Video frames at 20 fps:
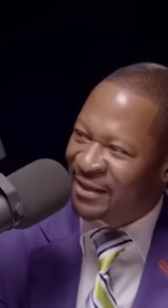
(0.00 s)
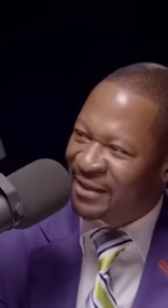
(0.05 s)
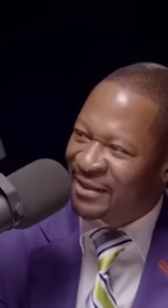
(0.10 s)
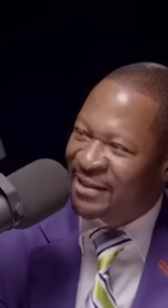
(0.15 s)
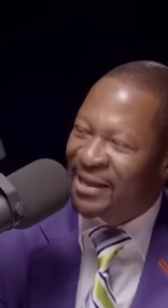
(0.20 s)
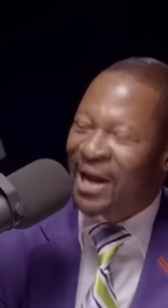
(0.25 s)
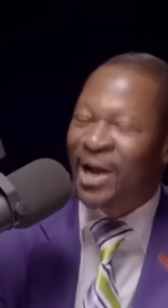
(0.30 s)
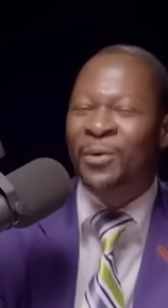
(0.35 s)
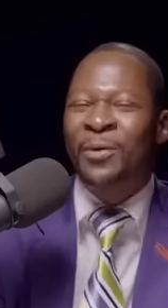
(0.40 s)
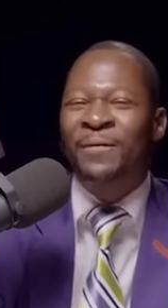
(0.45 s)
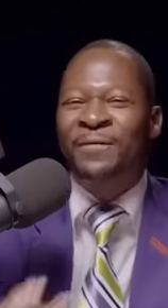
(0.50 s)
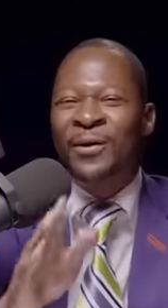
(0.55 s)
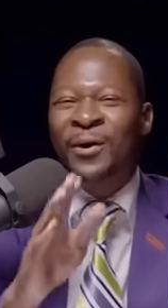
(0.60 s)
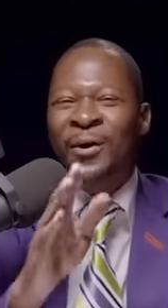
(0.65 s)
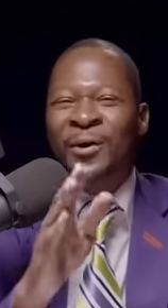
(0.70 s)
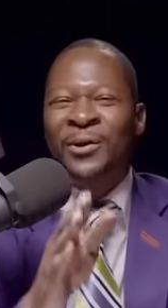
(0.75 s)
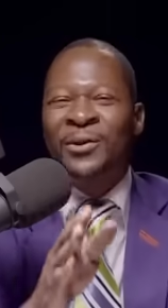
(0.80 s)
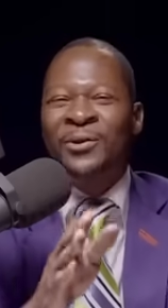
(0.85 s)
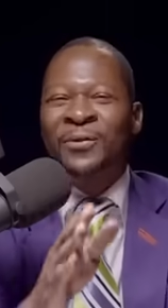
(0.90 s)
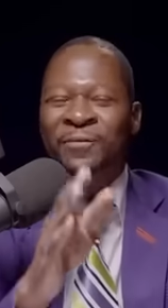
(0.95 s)
Child of
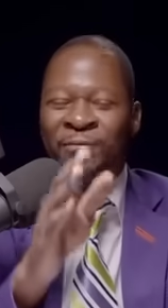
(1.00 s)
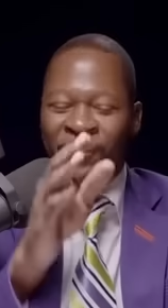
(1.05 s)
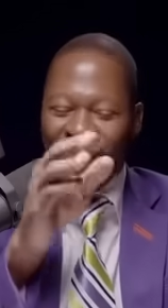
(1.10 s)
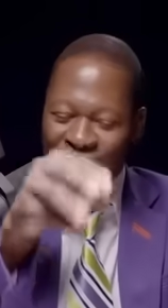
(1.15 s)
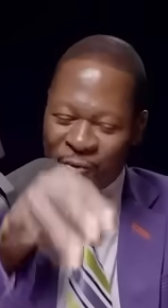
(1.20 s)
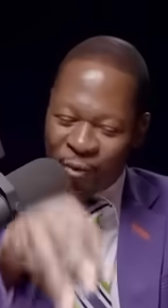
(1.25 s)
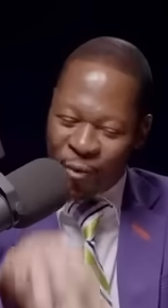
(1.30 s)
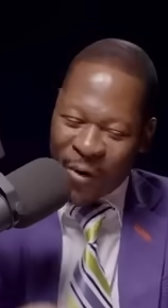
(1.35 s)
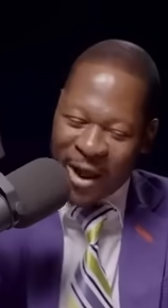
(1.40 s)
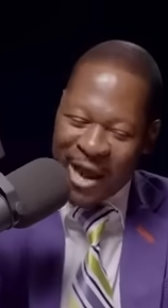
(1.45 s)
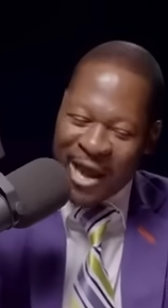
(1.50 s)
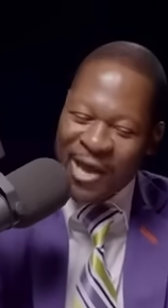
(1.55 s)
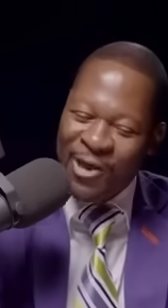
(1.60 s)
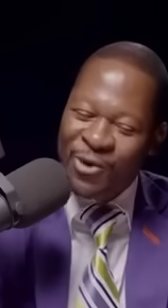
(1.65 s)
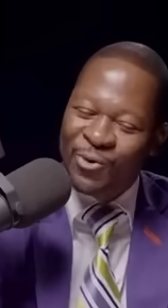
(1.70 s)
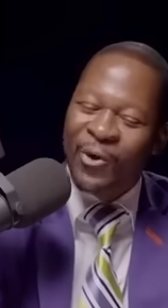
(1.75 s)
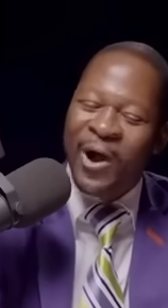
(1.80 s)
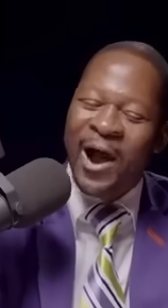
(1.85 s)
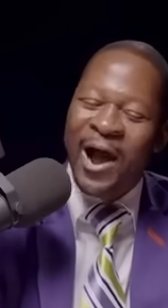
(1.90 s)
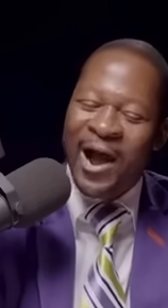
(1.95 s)
God, from where
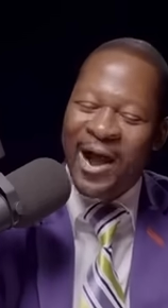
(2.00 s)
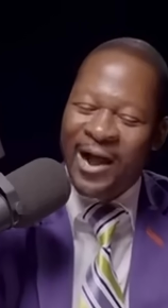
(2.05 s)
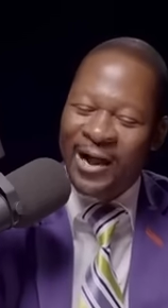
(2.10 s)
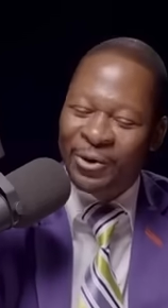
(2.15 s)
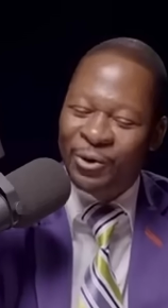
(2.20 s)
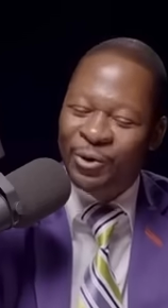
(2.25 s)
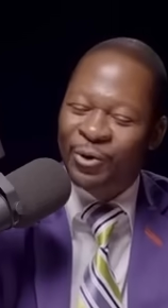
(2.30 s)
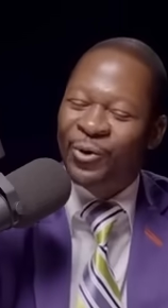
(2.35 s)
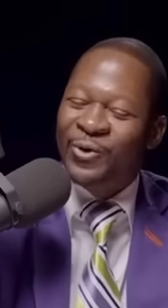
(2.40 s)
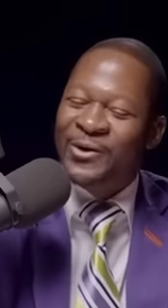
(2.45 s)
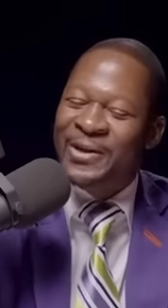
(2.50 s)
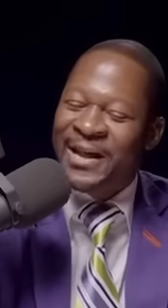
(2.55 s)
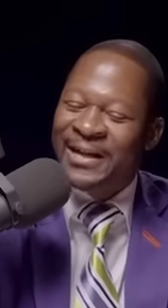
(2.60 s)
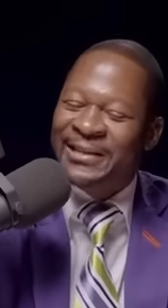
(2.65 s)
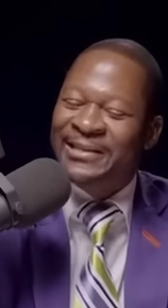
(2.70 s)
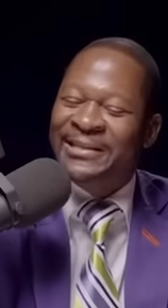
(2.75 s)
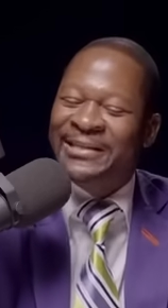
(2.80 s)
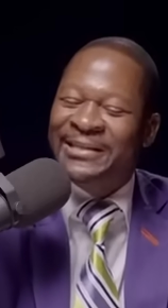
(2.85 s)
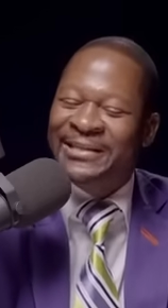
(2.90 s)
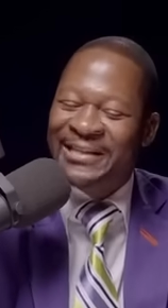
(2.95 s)
you are to your
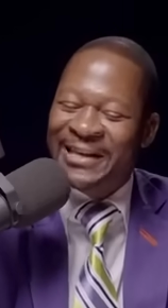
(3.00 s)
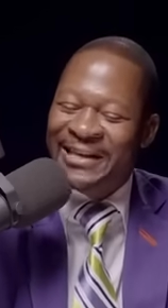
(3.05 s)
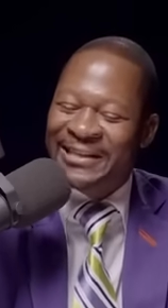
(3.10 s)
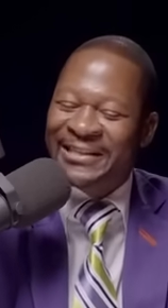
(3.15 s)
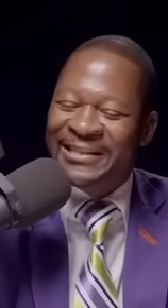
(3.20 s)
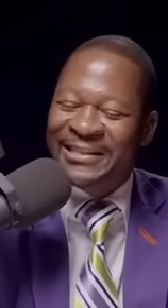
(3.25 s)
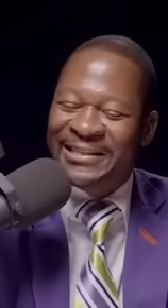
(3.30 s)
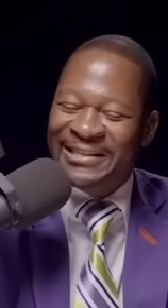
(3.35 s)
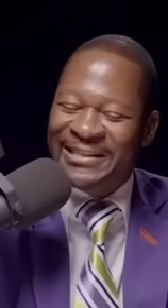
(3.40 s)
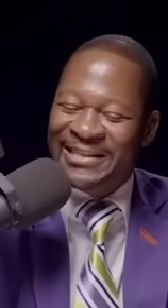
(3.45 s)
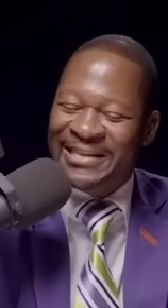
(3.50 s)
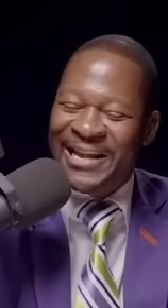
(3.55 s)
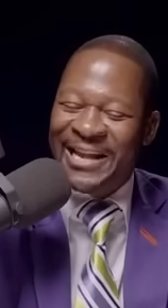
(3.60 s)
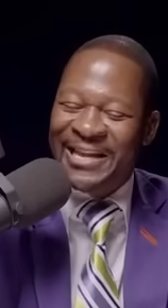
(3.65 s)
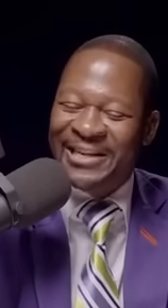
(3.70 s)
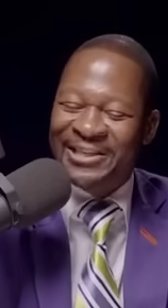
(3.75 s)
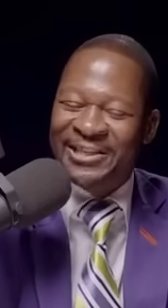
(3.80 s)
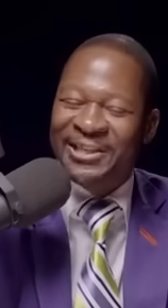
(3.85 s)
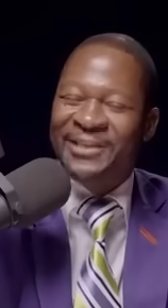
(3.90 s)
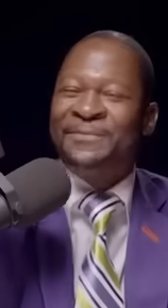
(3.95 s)
next
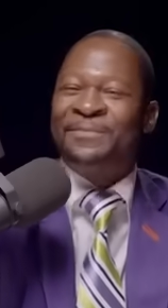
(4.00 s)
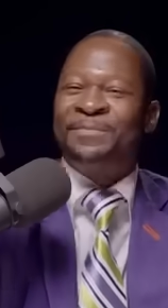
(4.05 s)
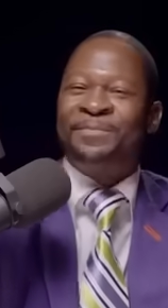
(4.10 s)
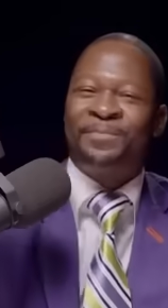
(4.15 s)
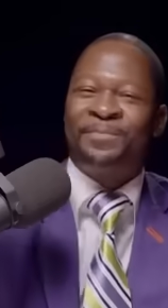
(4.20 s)
destination,